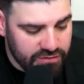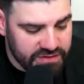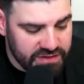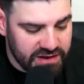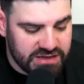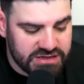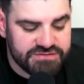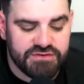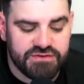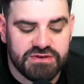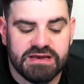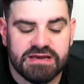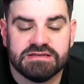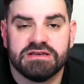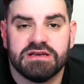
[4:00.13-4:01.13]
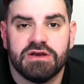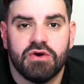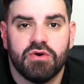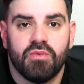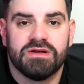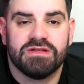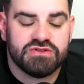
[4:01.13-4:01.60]
the last few years,
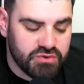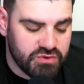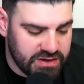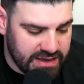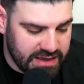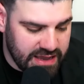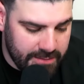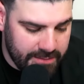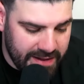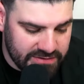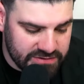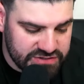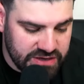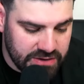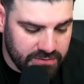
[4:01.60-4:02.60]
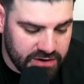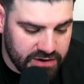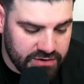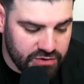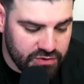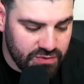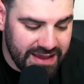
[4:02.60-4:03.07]
we're talking about someone
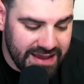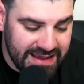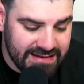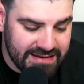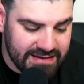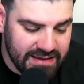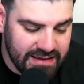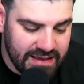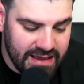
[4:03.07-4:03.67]
who in